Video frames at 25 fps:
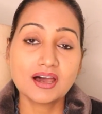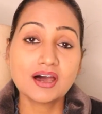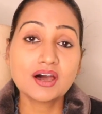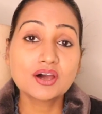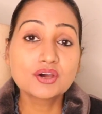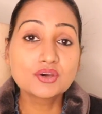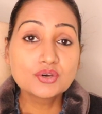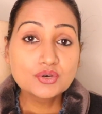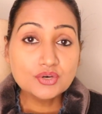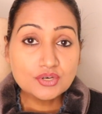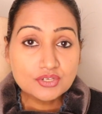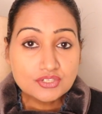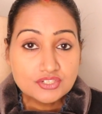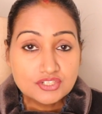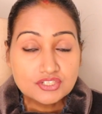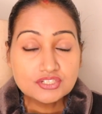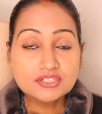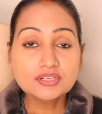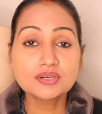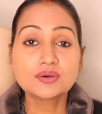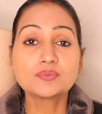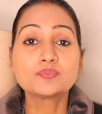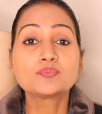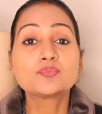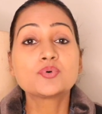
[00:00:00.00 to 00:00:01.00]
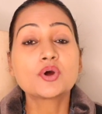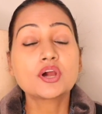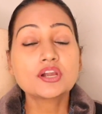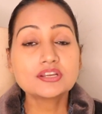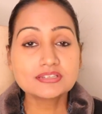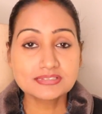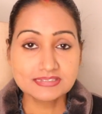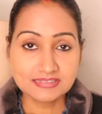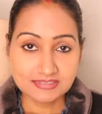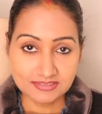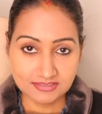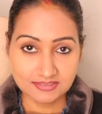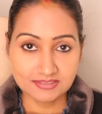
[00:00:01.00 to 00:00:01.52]
a good
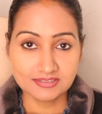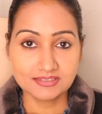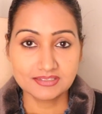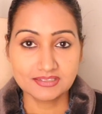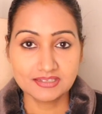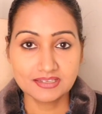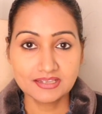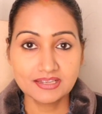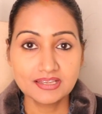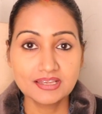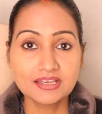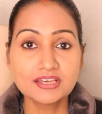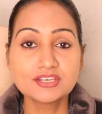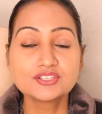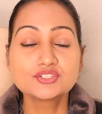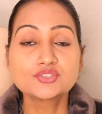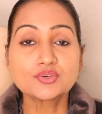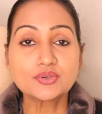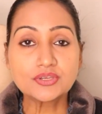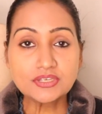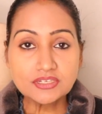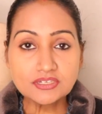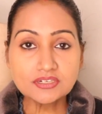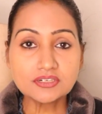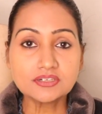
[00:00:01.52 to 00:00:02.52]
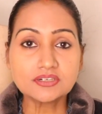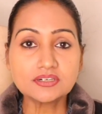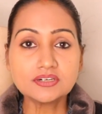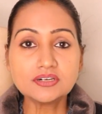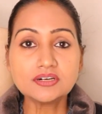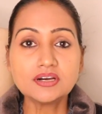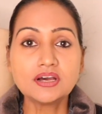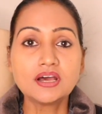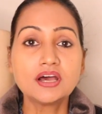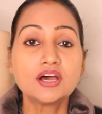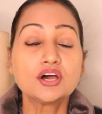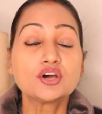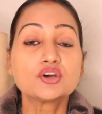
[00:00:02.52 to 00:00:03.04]
person. So
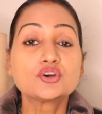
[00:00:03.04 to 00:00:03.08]
here,